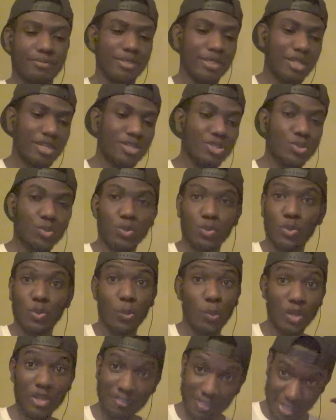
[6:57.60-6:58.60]
Because
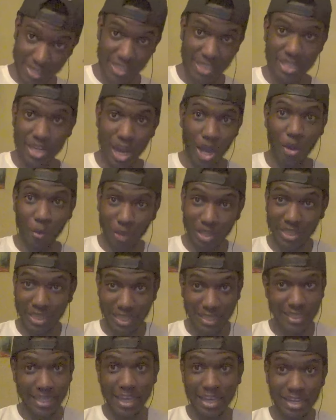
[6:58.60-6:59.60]
we've seen how he
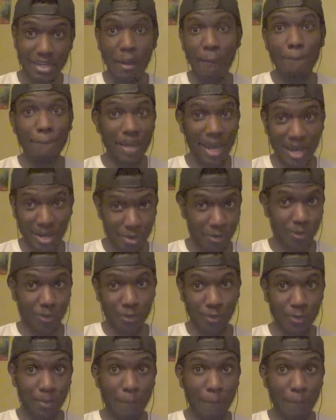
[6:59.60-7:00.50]
can get in a battle